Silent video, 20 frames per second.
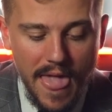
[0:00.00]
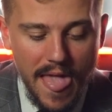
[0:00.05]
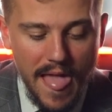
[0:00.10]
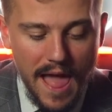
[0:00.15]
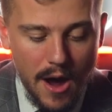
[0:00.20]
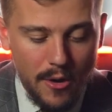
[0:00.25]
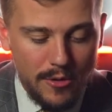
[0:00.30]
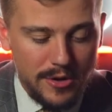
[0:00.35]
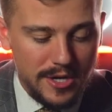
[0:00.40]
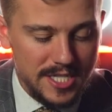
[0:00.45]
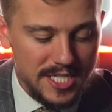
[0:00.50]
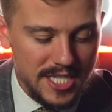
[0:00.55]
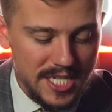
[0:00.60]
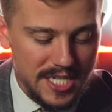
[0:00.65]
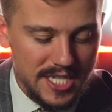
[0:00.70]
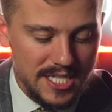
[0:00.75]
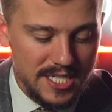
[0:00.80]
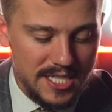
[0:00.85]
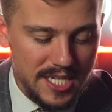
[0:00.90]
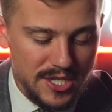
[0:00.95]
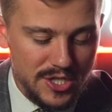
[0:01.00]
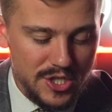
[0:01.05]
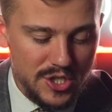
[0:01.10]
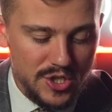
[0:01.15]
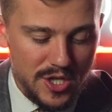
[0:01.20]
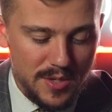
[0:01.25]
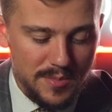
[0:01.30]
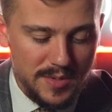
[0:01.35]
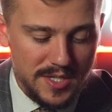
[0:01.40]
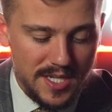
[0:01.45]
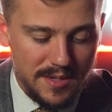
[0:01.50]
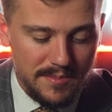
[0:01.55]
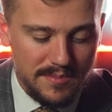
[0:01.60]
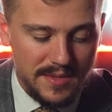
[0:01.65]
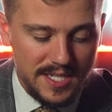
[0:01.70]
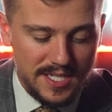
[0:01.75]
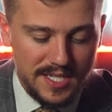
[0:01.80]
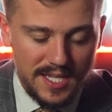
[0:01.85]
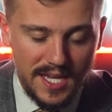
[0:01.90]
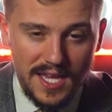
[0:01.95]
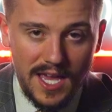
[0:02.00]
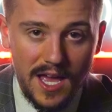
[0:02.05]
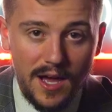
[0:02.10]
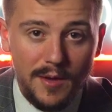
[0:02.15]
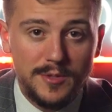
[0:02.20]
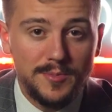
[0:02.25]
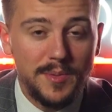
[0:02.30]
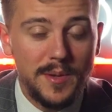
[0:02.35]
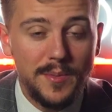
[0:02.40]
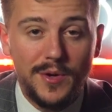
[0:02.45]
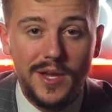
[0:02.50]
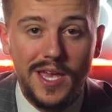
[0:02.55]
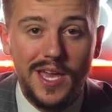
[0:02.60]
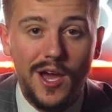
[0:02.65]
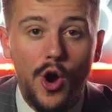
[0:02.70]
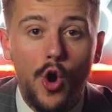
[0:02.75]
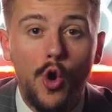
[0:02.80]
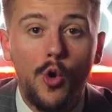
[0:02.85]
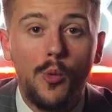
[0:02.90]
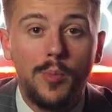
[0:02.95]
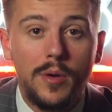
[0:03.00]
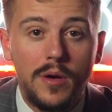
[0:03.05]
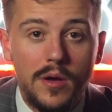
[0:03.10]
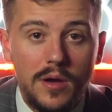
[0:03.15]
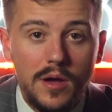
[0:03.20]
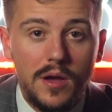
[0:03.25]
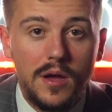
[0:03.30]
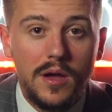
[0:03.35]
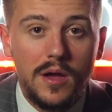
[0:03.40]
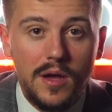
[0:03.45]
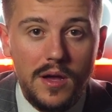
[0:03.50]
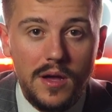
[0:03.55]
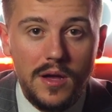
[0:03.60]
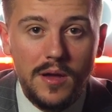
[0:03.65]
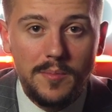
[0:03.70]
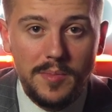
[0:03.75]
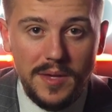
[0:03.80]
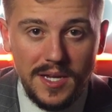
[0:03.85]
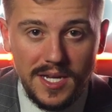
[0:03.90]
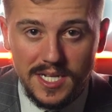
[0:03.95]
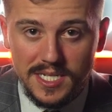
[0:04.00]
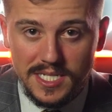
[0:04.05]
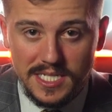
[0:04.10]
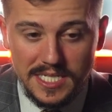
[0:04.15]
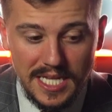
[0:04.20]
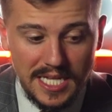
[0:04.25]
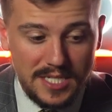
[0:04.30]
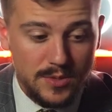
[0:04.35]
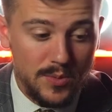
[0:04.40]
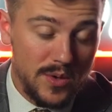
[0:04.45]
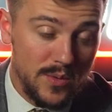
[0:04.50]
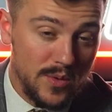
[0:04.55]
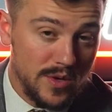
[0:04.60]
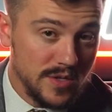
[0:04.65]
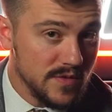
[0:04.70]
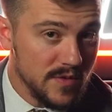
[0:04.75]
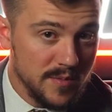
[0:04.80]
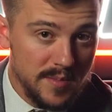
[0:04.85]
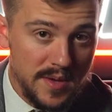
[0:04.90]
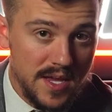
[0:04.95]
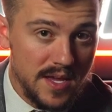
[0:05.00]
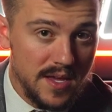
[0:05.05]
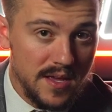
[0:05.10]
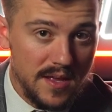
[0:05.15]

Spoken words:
I want to see this industry be something that's helps people get hope, because that's what it was for me.